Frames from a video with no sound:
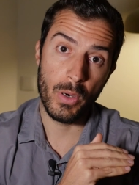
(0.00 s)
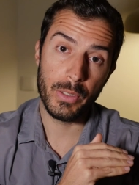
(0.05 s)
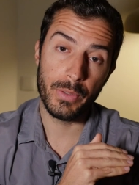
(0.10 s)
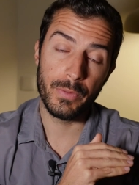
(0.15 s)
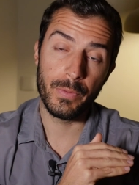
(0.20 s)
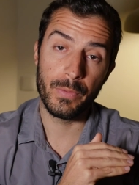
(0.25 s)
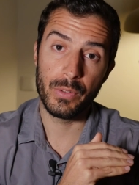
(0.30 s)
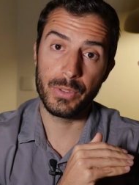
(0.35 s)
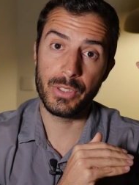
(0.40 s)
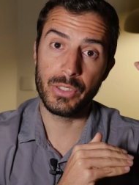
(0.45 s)
for
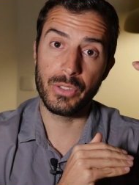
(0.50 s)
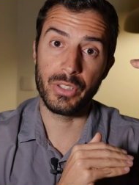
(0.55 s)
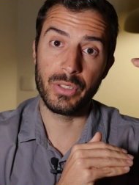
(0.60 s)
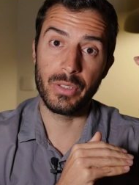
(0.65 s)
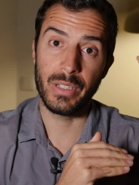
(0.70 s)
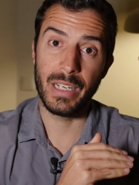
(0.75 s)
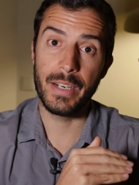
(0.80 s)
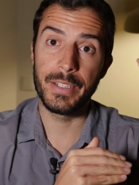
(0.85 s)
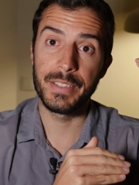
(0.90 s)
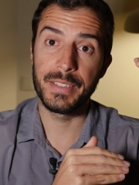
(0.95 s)

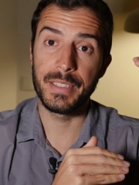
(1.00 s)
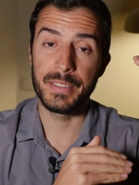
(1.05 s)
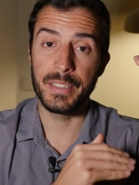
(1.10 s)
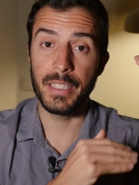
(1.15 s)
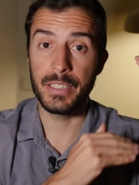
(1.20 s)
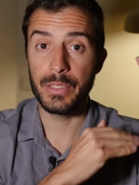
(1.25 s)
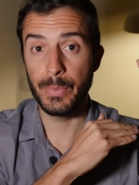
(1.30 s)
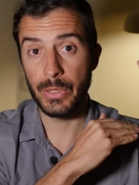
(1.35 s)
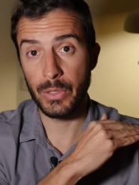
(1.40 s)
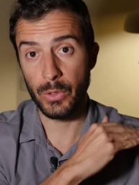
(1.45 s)
circularity
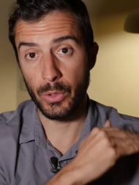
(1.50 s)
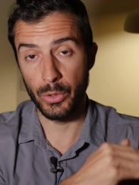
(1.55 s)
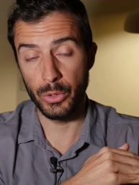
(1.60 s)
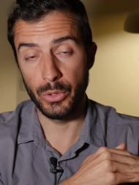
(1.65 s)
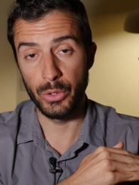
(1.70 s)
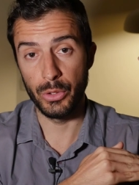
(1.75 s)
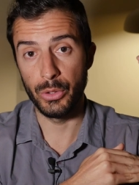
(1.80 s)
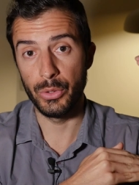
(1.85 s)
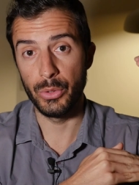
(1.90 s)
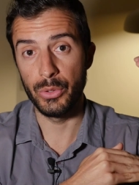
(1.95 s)
assessment or do you
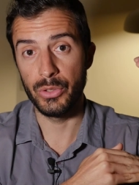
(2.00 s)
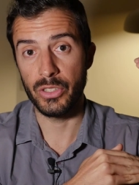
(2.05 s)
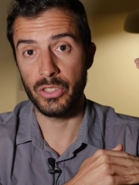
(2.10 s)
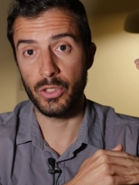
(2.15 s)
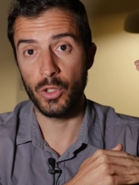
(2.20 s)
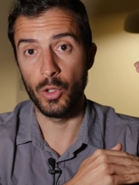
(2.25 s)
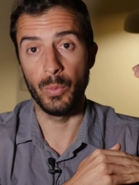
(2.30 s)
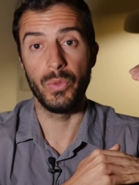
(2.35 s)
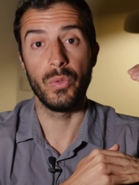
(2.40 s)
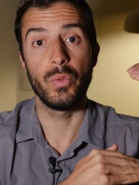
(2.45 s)
use a scope
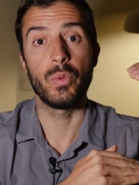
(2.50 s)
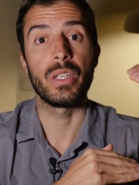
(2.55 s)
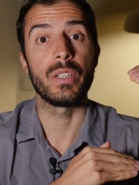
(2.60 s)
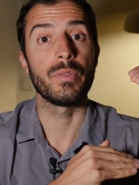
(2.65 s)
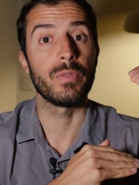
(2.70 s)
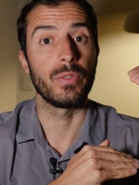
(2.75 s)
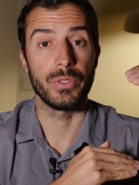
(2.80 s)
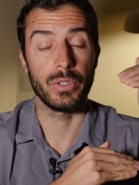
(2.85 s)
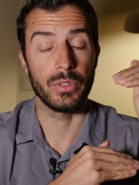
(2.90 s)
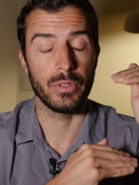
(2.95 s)
three for
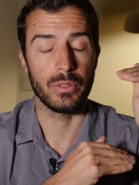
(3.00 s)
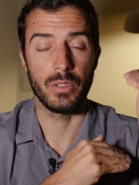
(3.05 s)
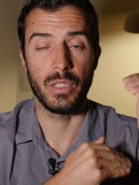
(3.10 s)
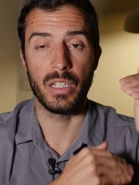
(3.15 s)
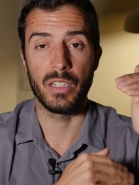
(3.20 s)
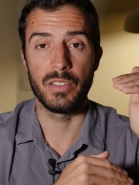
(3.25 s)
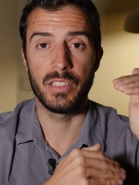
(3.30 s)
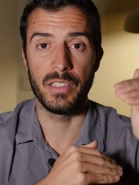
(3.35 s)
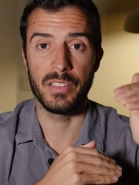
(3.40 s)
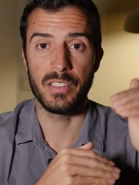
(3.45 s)
circularity
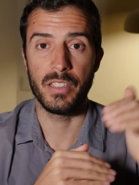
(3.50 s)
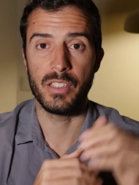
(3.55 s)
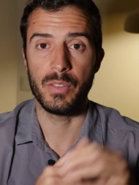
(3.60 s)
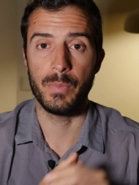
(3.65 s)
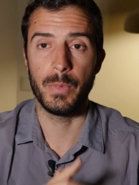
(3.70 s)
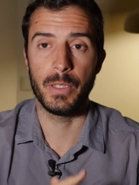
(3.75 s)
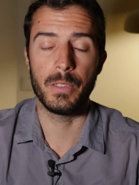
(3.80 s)
assessment?